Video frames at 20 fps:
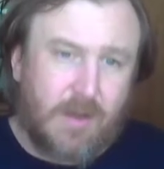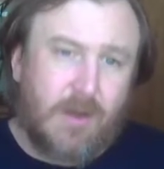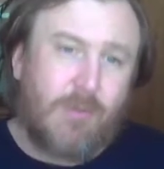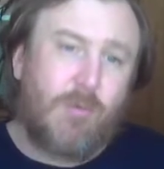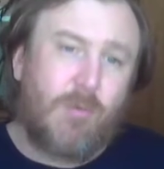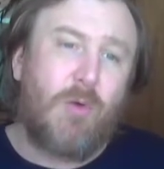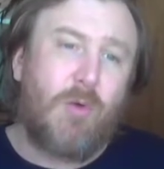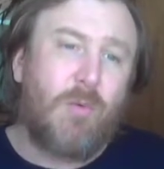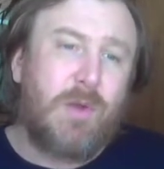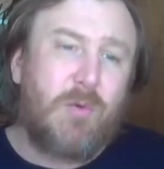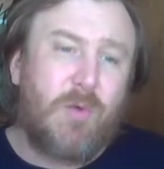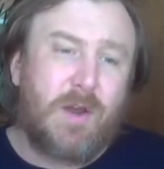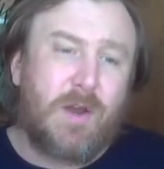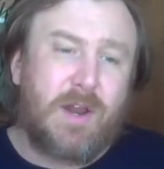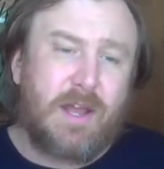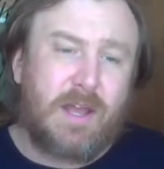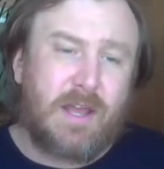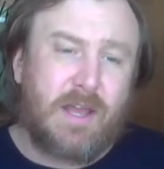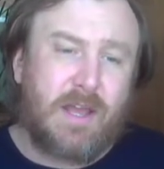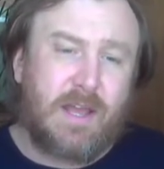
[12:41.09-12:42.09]
what we want
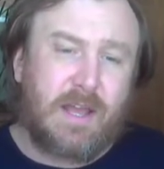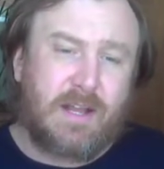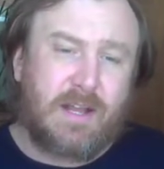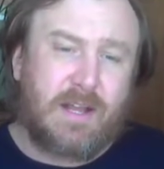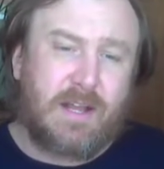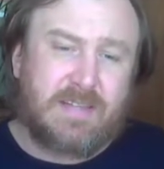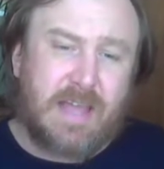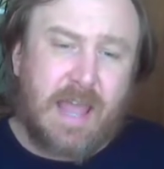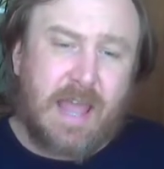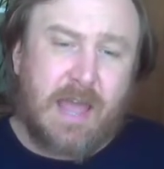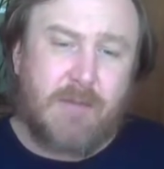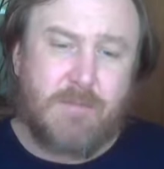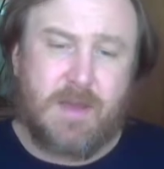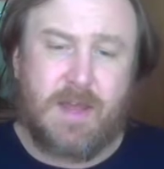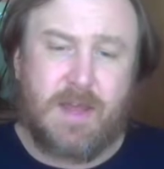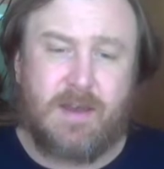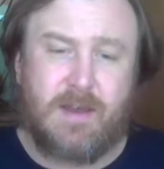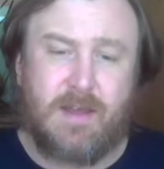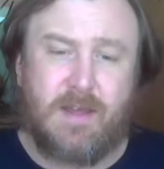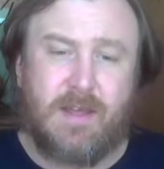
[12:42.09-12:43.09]
to
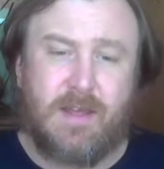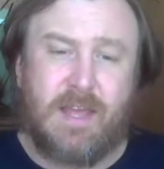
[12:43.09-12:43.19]
examine